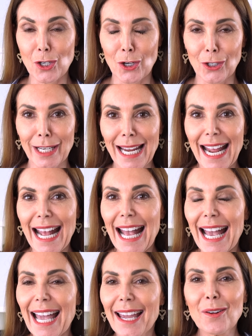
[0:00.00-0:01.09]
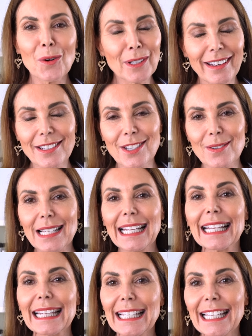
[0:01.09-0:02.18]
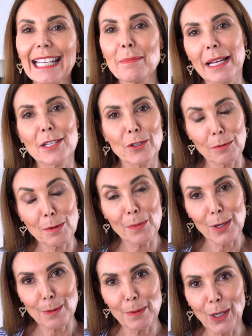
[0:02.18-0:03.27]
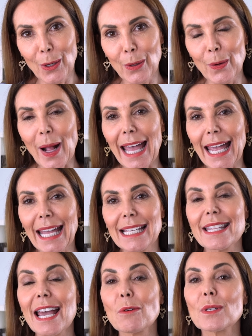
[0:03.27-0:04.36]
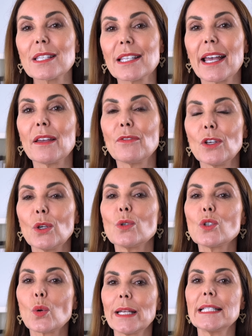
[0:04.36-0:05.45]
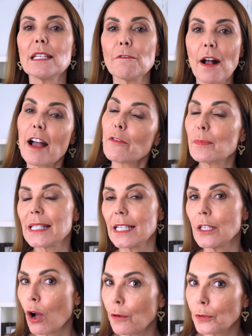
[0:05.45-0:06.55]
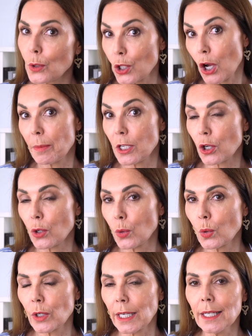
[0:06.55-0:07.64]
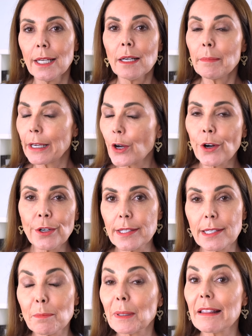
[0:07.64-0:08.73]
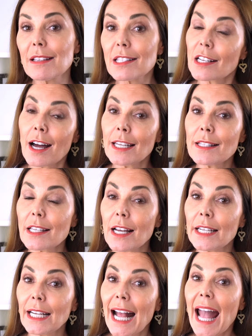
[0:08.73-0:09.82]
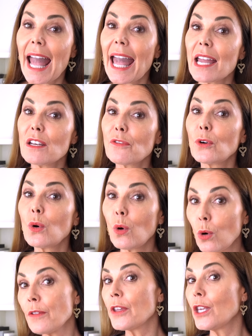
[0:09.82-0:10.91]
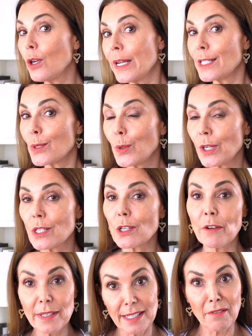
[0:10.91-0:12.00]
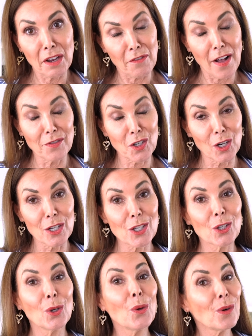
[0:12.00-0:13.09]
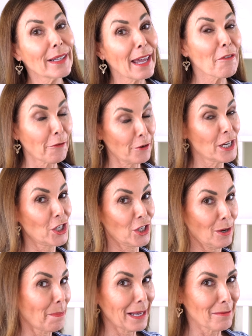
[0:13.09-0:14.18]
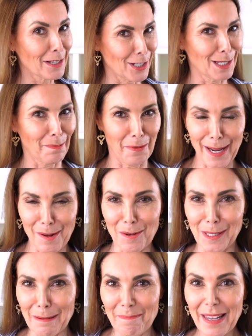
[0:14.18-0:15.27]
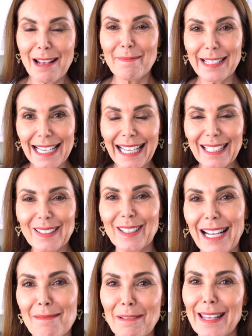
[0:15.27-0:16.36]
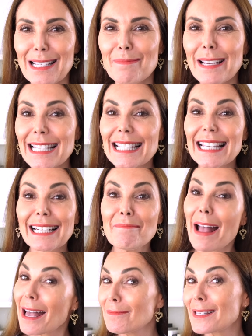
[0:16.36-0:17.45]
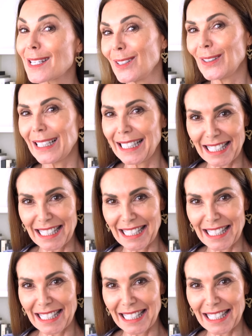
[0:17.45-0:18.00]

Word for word: John. And all you need to do is click the link in my description box below and that will save you 25% off your Tommy John order. My code is simply the Style Insider and for all of the US orders over $75, you will get free shipping, which is pretty awesome. But take a look at a couple of these pieces that I'm absolutely